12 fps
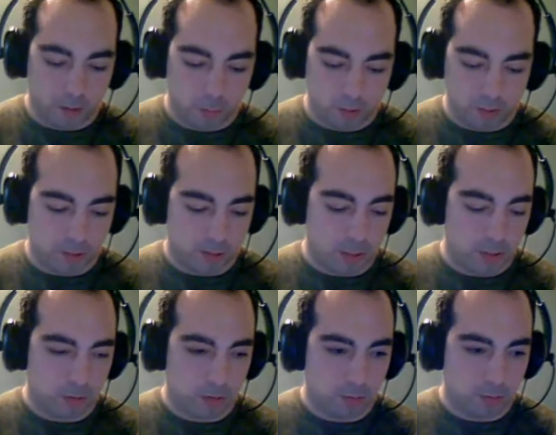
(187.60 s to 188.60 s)
essential to
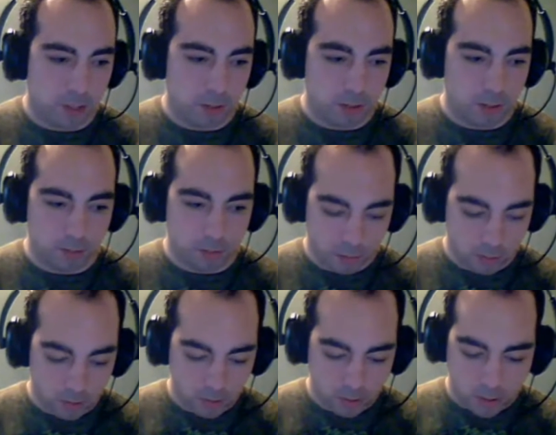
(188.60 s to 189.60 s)
playing them.
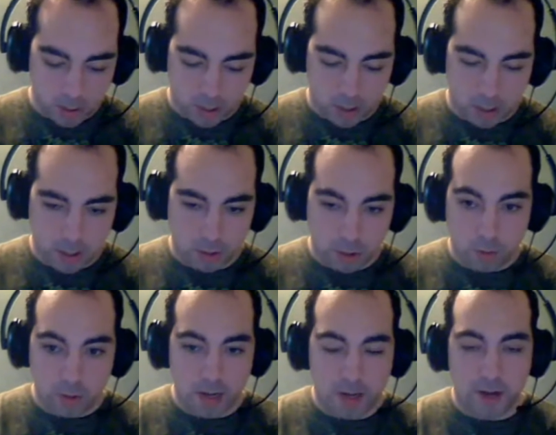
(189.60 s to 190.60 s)
I do
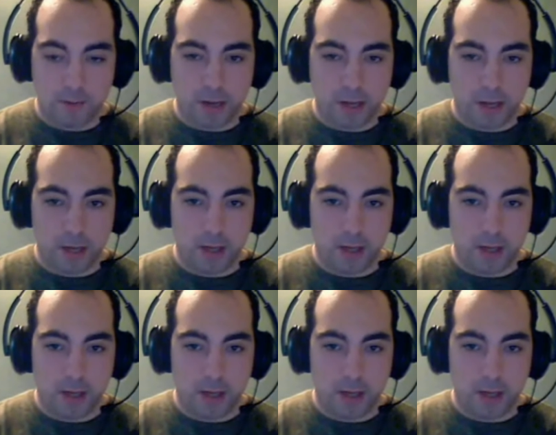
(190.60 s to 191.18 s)
have a